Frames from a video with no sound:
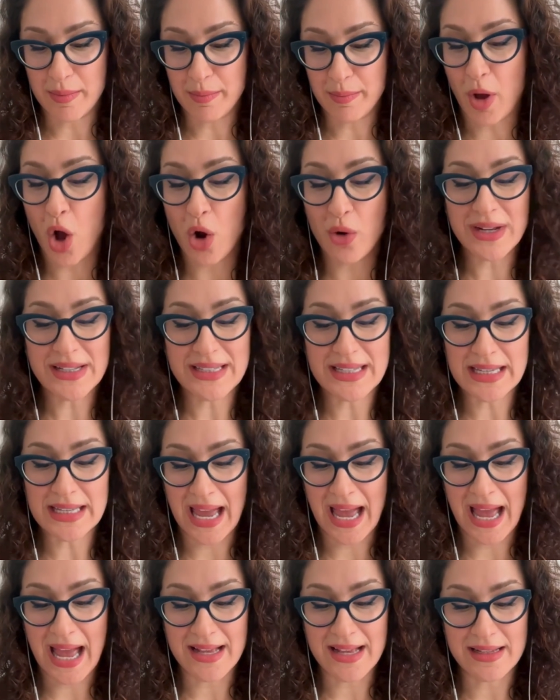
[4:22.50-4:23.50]

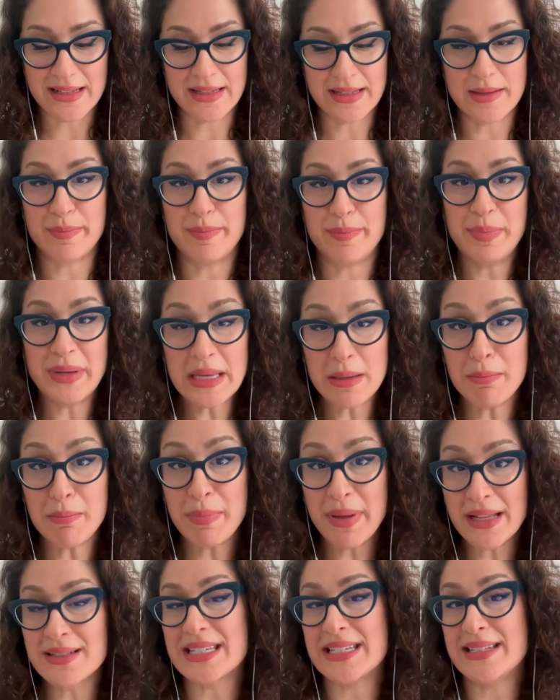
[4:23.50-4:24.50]
BIM
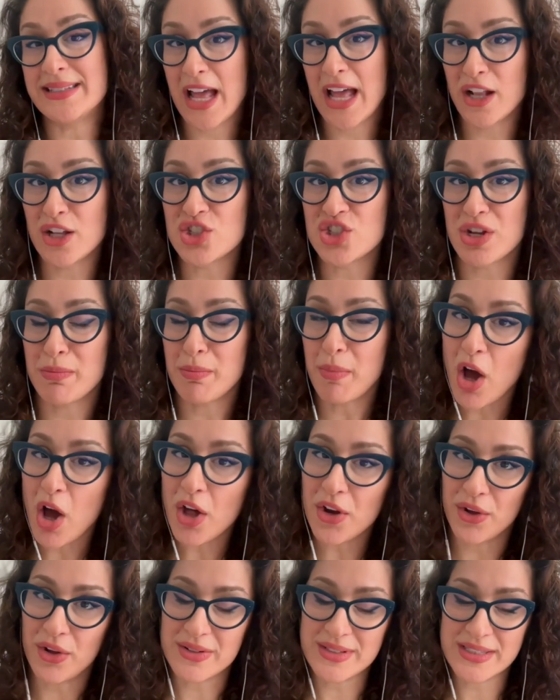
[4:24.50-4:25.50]
builds intelligent
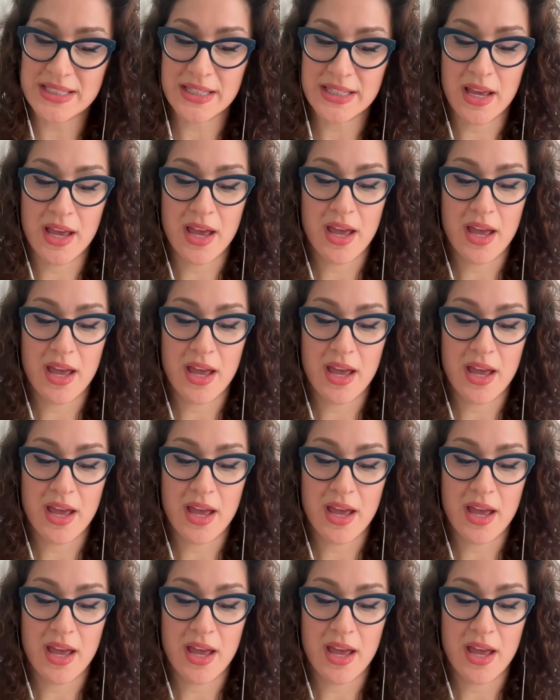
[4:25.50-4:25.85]
models.